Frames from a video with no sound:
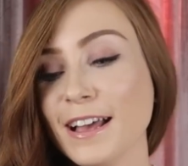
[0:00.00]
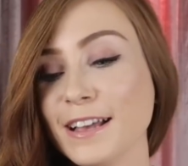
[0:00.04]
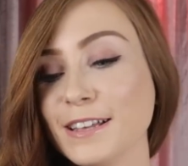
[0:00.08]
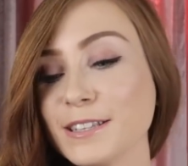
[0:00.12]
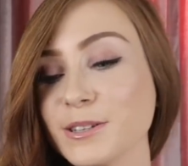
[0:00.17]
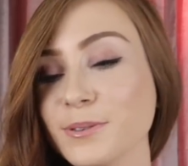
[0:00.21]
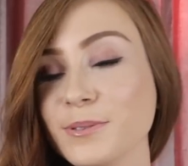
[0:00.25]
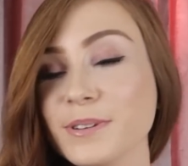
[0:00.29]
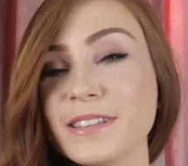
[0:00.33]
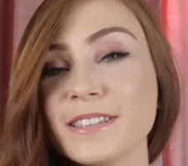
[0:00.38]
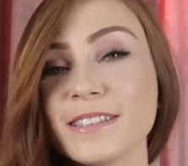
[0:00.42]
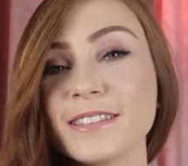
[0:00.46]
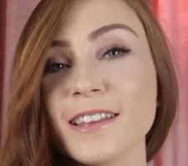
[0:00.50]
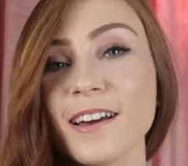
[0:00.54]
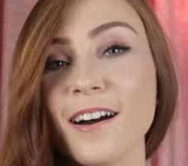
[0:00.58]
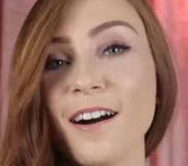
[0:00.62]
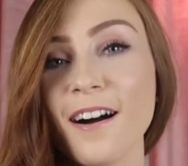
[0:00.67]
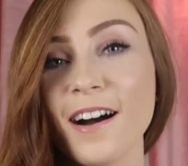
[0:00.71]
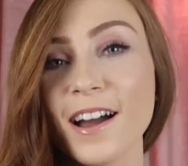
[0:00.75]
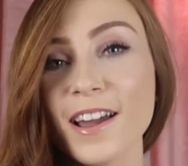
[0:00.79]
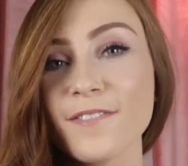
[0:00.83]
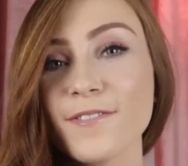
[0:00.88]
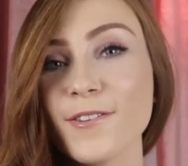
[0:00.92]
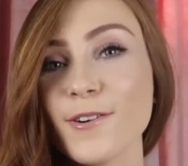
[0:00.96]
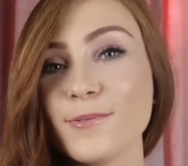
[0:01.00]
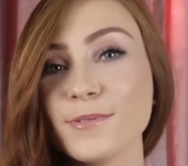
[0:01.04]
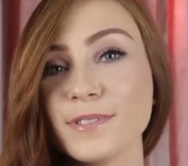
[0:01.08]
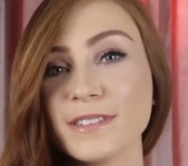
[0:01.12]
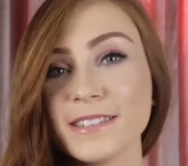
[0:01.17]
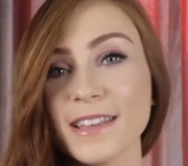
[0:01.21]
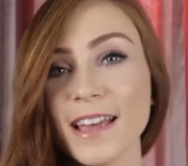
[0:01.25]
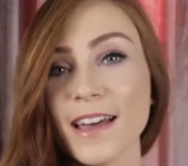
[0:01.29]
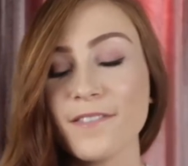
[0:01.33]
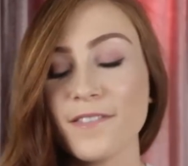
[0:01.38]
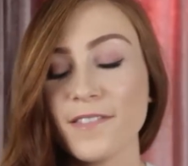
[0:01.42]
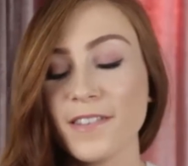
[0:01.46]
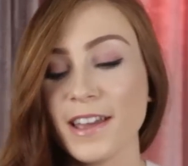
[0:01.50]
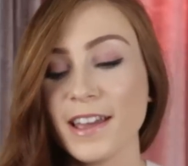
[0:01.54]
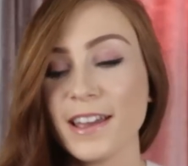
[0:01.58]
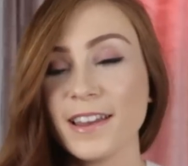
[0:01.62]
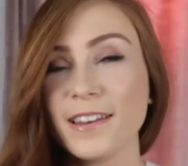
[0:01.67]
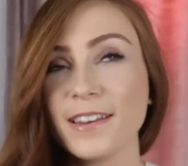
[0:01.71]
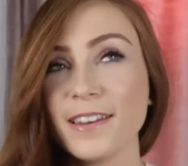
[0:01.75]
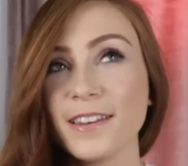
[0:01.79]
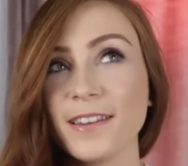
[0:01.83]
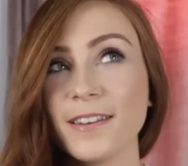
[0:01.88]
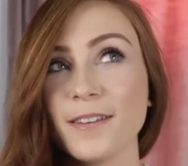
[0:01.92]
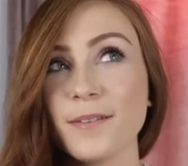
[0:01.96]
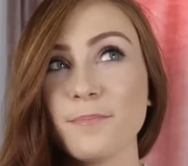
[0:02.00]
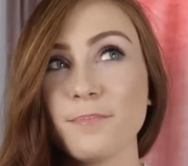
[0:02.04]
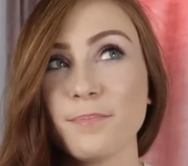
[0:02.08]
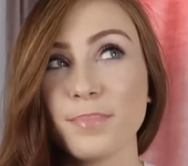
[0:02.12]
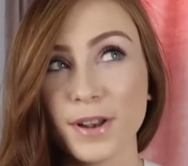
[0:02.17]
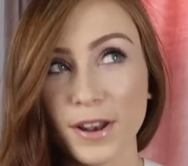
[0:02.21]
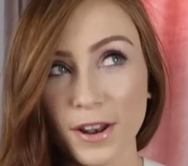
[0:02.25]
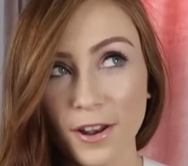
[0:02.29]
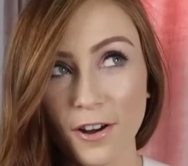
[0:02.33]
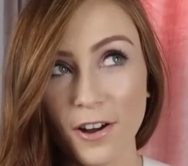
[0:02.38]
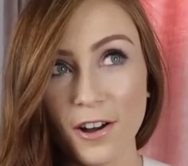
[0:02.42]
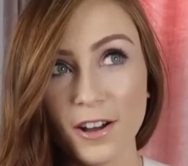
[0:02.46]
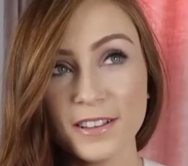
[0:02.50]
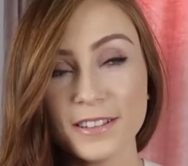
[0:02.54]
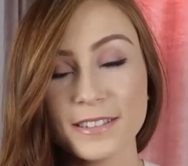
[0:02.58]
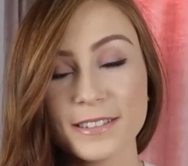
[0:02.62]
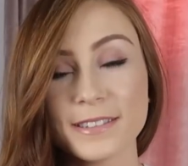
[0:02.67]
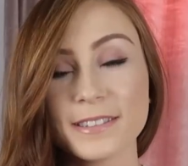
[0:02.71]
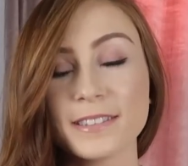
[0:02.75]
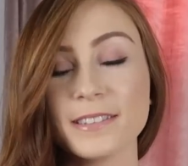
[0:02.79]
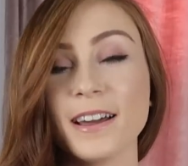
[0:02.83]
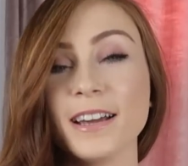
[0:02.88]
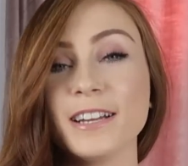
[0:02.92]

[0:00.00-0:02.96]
So it's the iPhone 7 Plus.